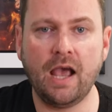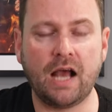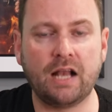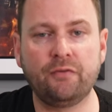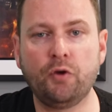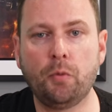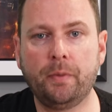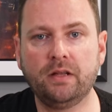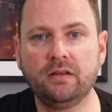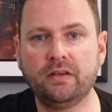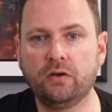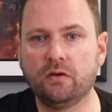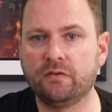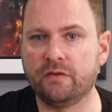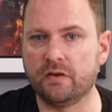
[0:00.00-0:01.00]
And if you're
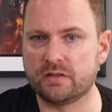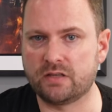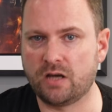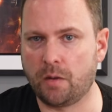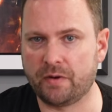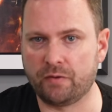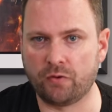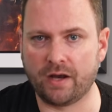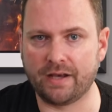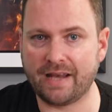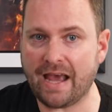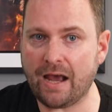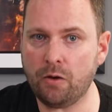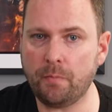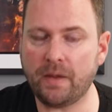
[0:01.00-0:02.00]
building your first army right
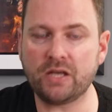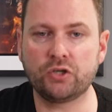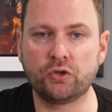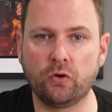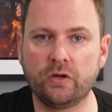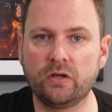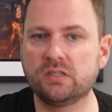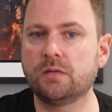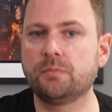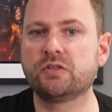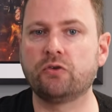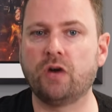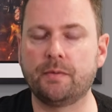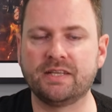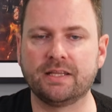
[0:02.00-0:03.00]
now, make sure you're
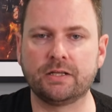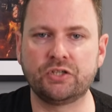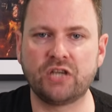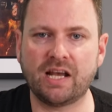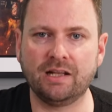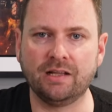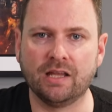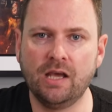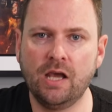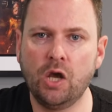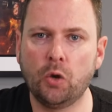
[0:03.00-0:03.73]
subscribed to the channel.